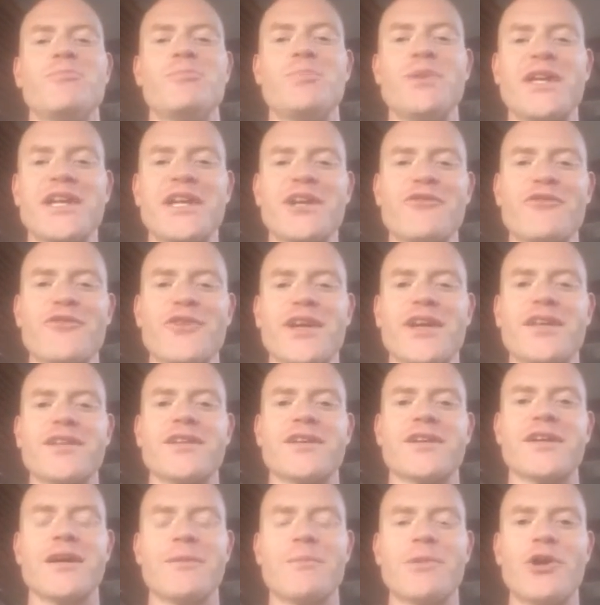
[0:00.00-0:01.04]
Big event,
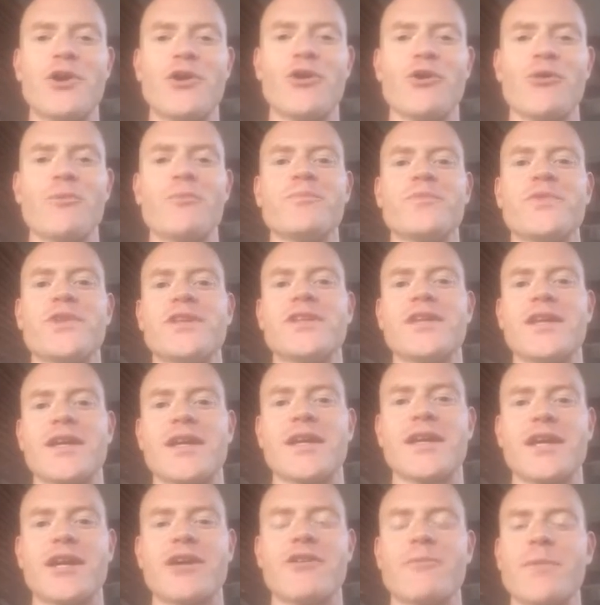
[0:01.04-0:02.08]
you come home, you
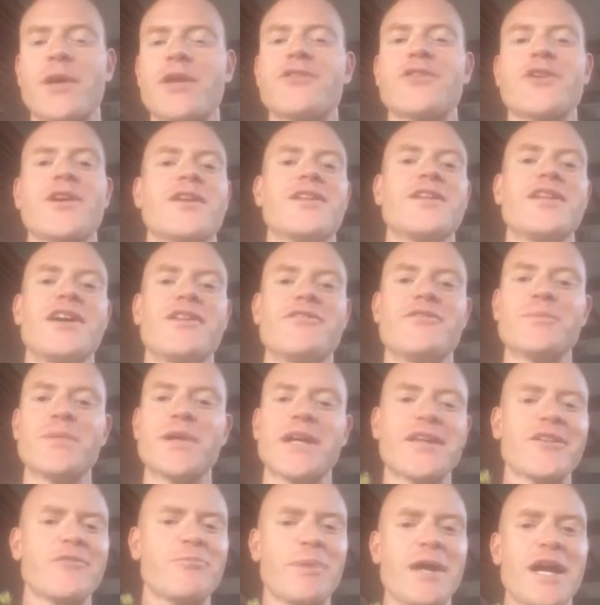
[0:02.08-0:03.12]
take care of it. My son loved it,
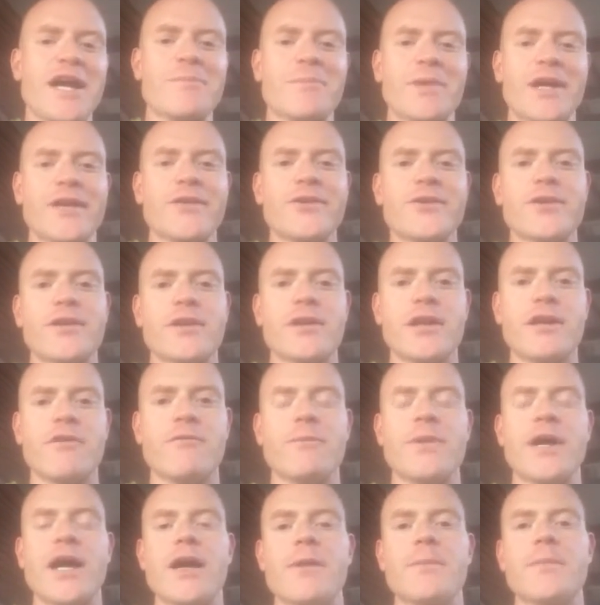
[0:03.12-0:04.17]
man. It's Batman. Who doesn't
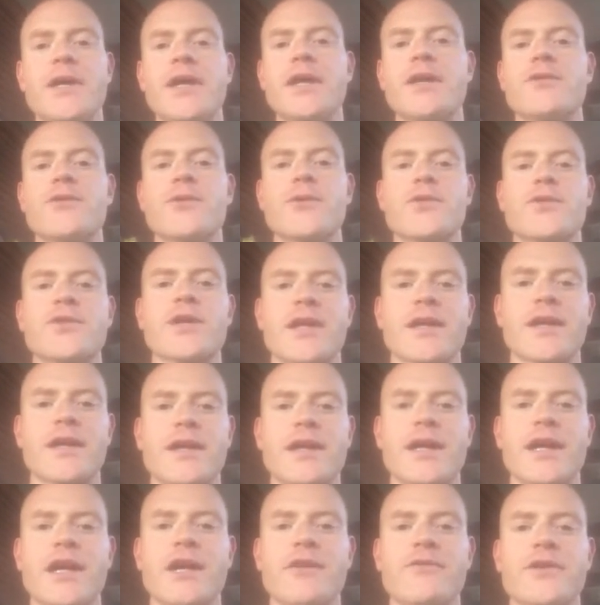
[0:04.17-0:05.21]
love Batman? So he's taking
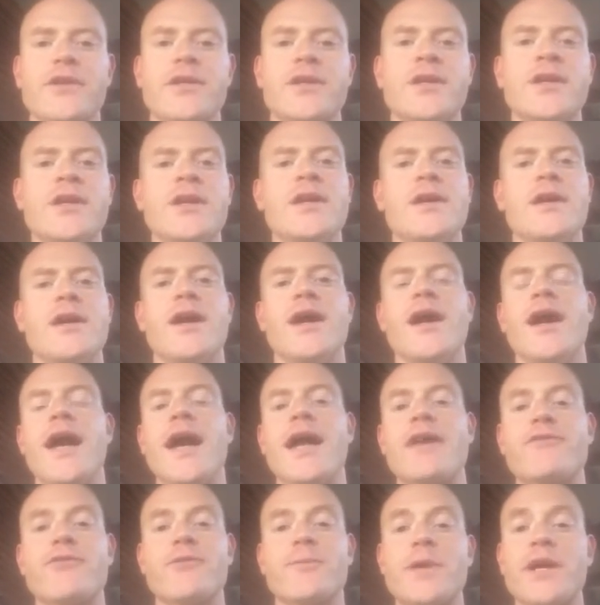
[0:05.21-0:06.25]
care of it.
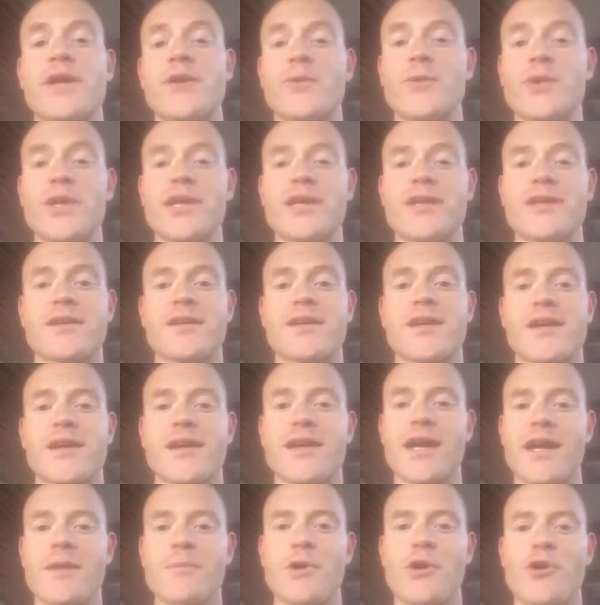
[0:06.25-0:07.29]
Had it for about a week and
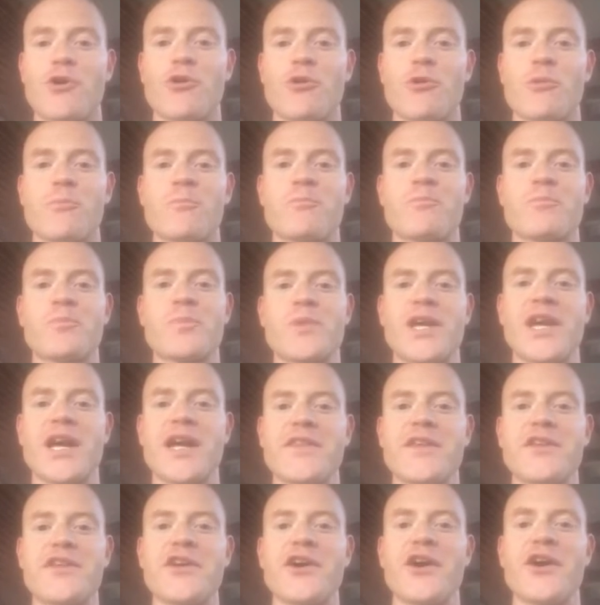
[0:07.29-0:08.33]
came home,
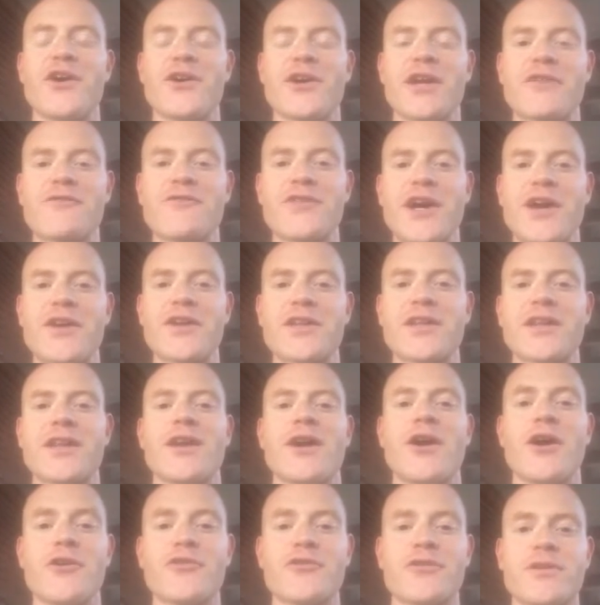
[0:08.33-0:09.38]
and the dog had found it and
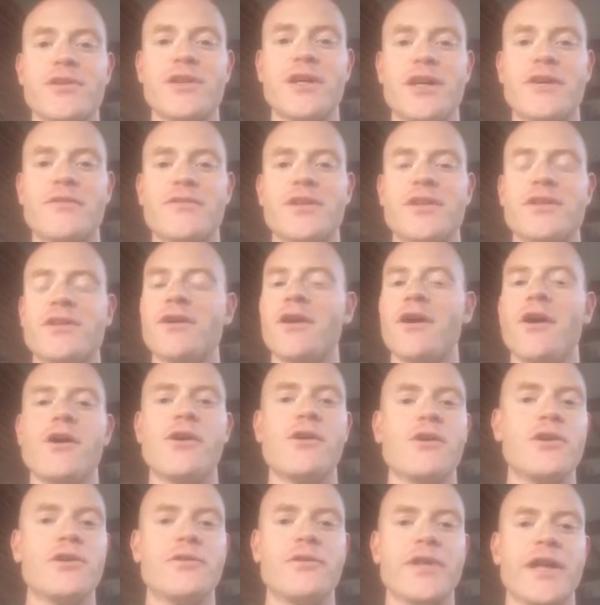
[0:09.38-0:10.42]
also loved it
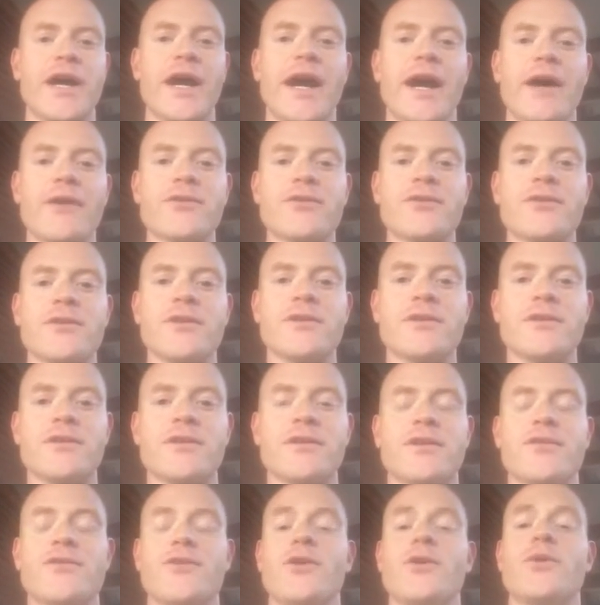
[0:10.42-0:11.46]
all over the house.
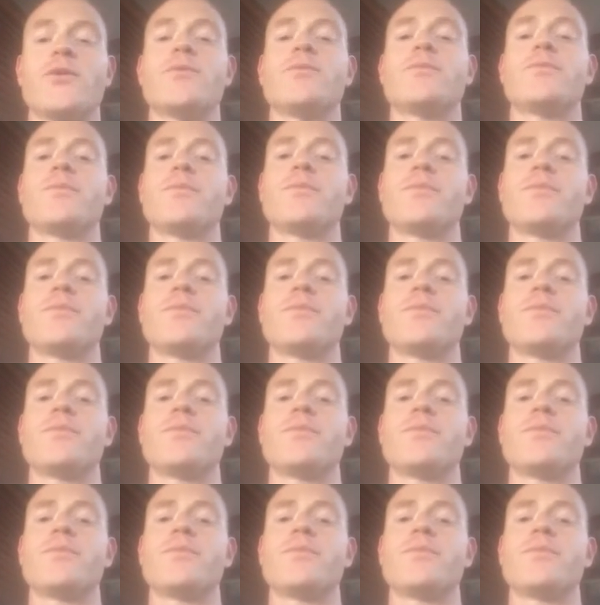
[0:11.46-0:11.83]
So